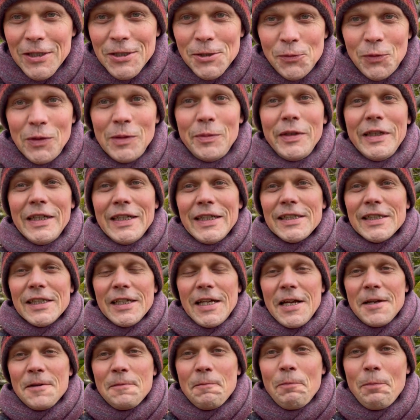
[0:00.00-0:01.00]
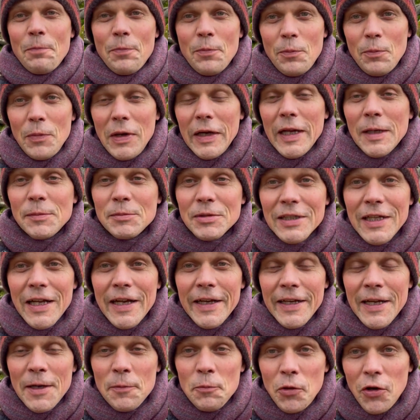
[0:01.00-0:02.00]
to Weeby Kids again. My name's
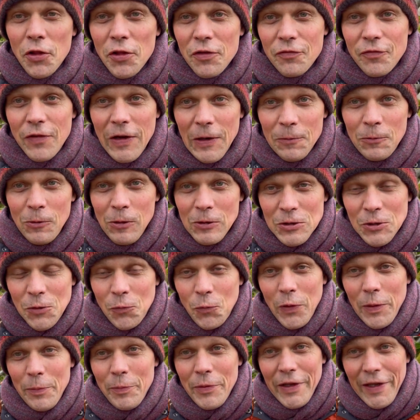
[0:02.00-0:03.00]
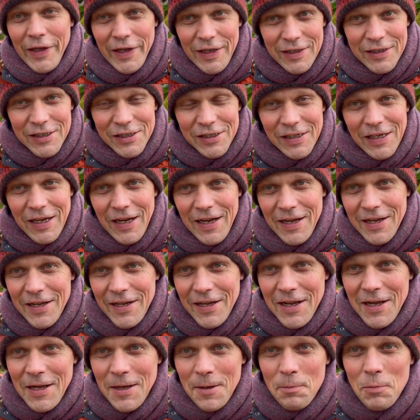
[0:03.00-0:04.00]
Danny, I'm one of the founders at Weeby Kids. I
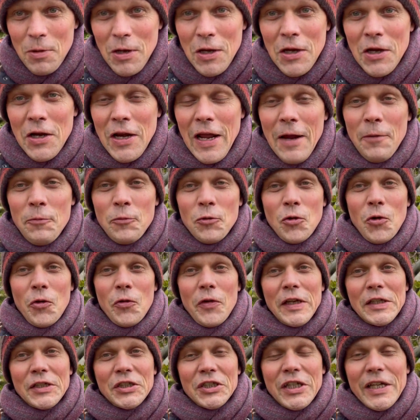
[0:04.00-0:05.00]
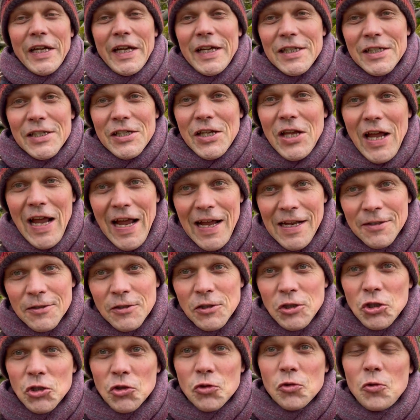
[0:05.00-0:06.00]
am an outdoor educator and
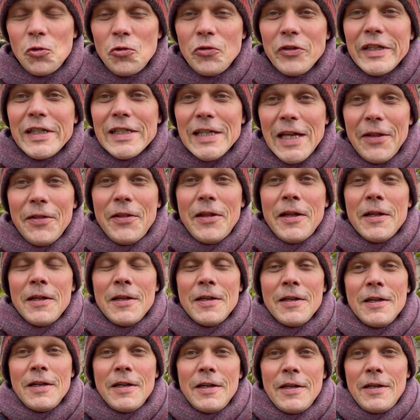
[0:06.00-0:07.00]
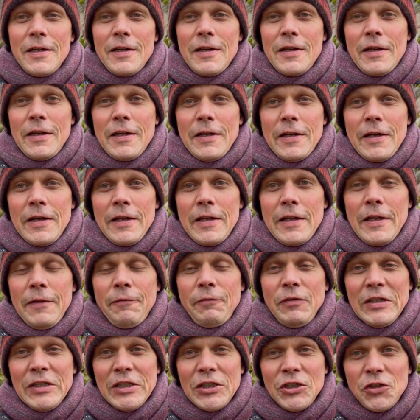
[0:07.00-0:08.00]
a storyteller.
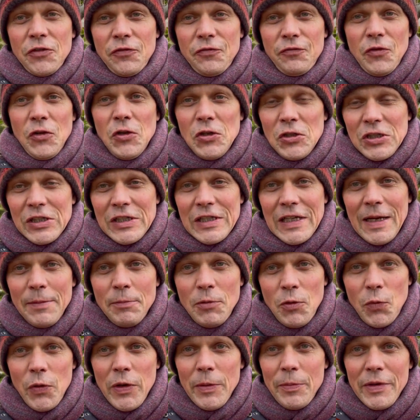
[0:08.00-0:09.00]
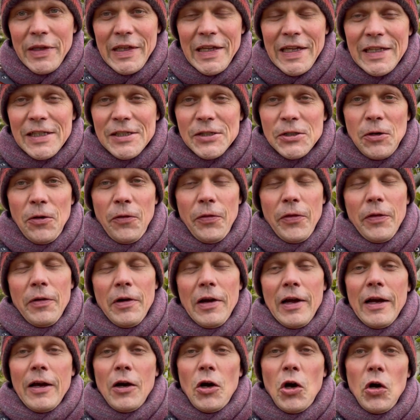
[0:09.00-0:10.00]
If this is your first time at Weeby Kids, know there
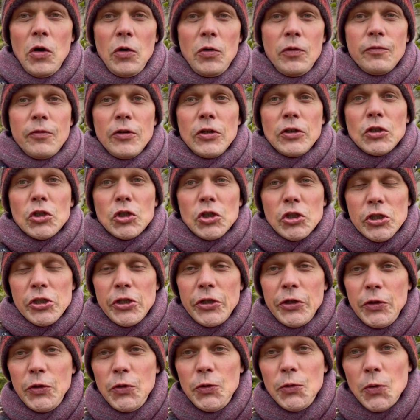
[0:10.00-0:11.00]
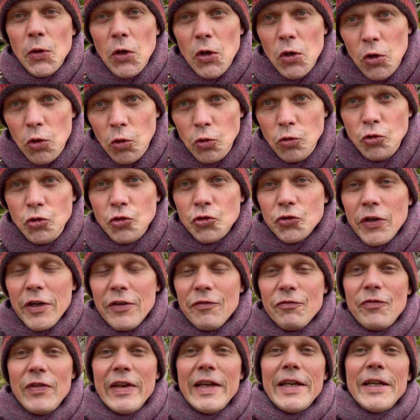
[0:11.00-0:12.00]
are over 200
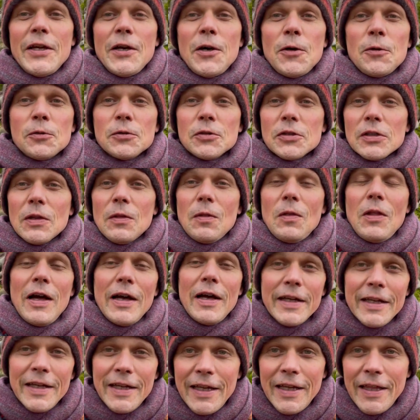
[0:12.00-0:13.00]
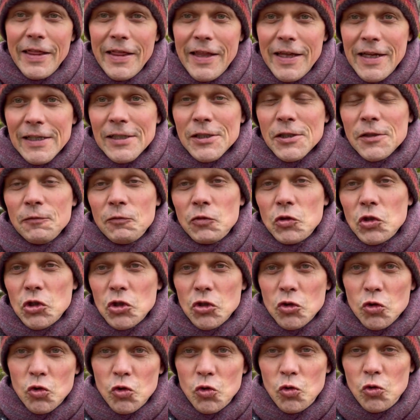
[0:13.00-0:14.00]
videos like this of
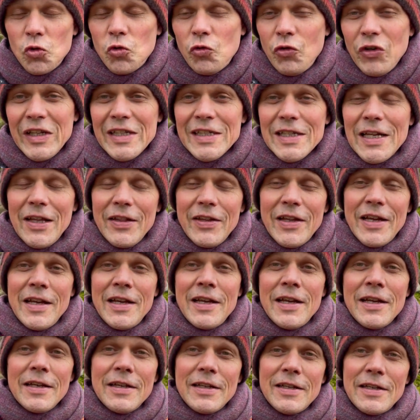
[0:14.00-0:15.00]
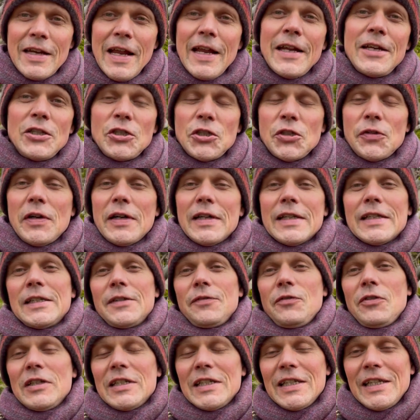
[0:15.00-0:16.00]
storytelling, nature
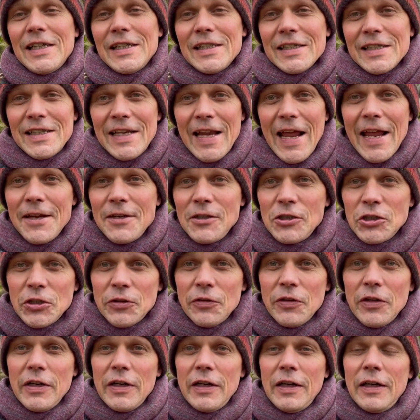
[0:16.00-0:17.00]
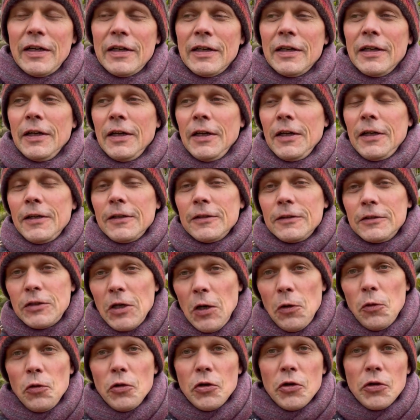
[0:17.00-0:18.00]
activities, nature art,
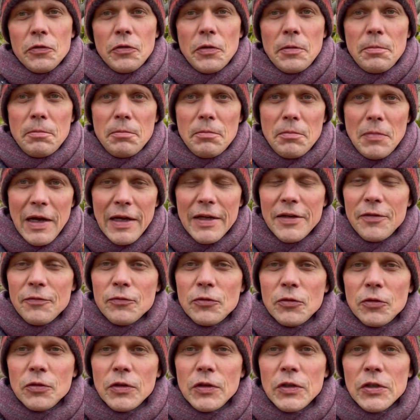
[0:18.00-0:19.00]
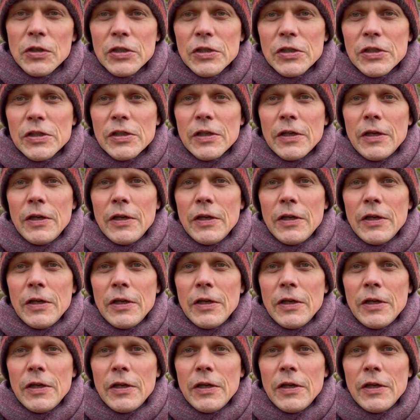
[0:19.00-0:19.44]
yoga and mindfulness